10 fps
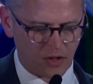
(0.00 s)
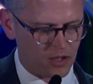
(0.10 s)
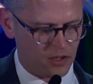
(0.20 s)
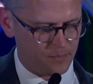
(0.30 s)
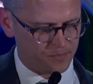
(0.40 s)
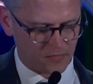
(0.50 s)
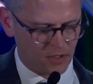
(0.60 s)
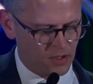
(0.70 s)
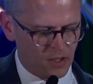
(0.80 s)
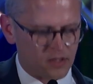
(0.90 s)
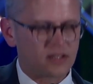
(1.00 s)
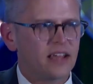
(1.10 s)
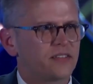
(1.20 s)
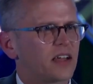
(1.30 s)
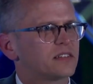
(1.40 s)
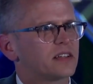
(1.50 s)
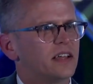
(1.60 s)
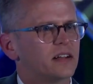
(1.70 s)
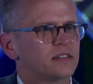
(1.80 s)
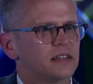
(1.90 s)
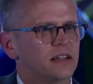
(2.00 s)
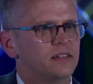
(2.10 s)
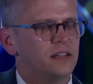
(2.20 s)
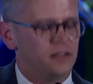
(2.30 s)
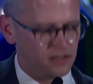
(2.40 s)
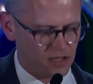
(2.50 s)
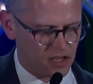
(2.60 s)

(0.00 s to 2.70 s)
Uh, thanks to Candace Lenti,